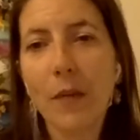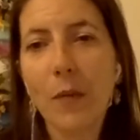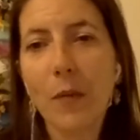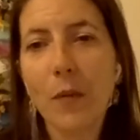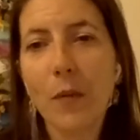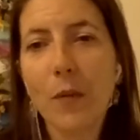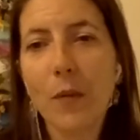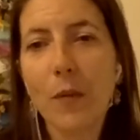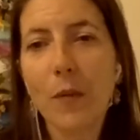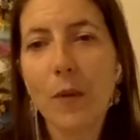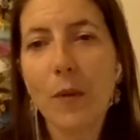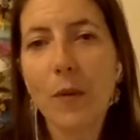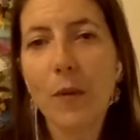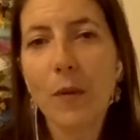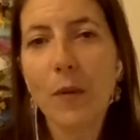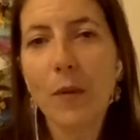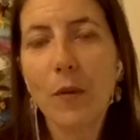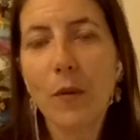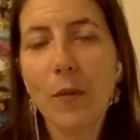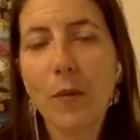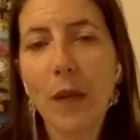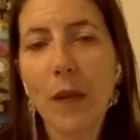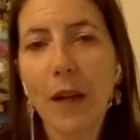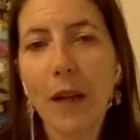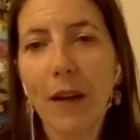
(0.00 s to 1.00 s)
and what's worked with
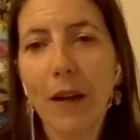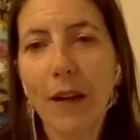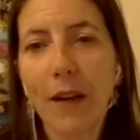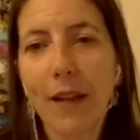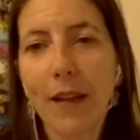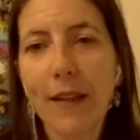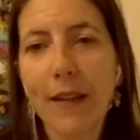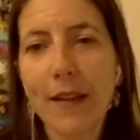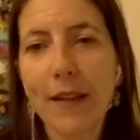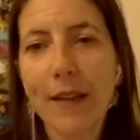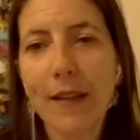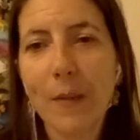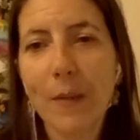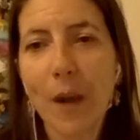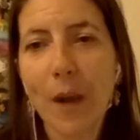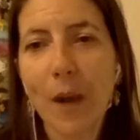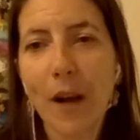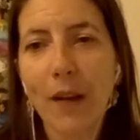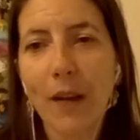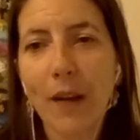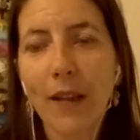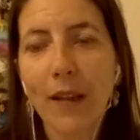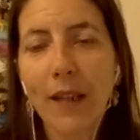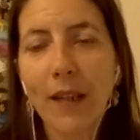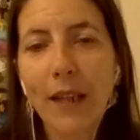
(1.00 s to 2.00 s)
all my clients as
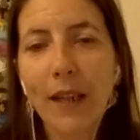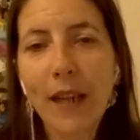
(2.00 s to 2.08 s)
well.